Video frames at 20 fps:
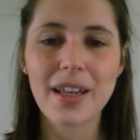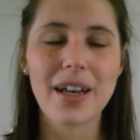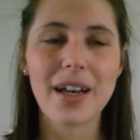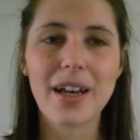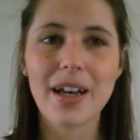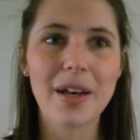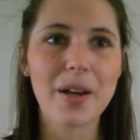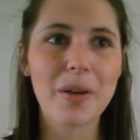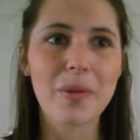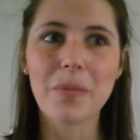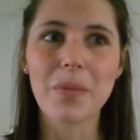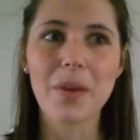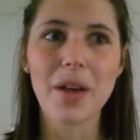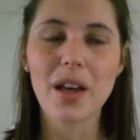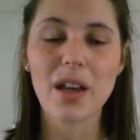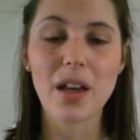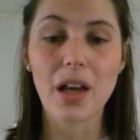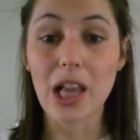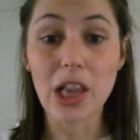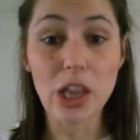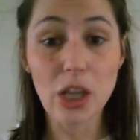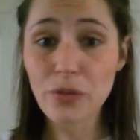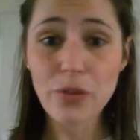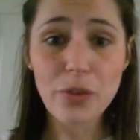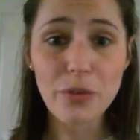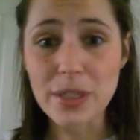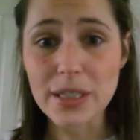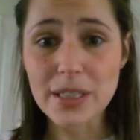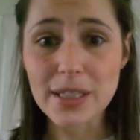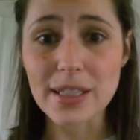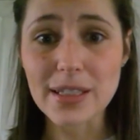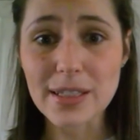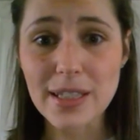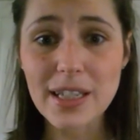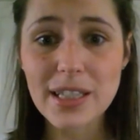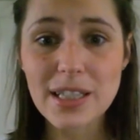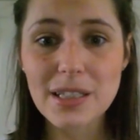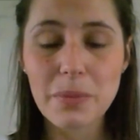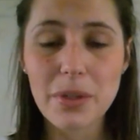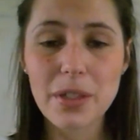I love a risk
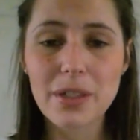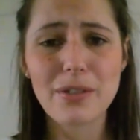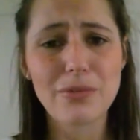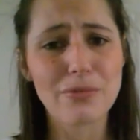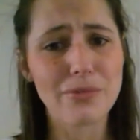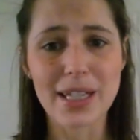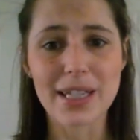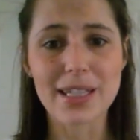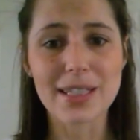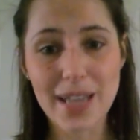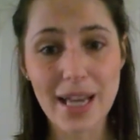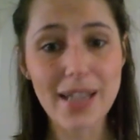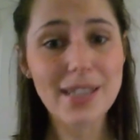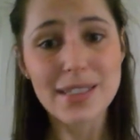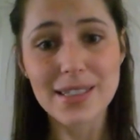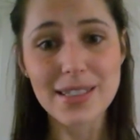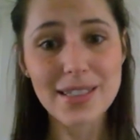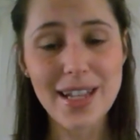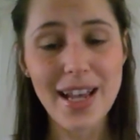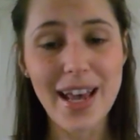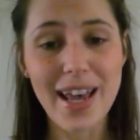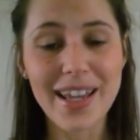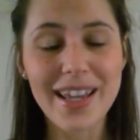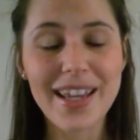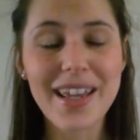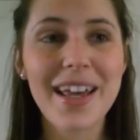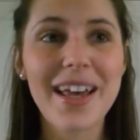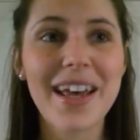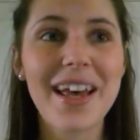assessment, really sad to say,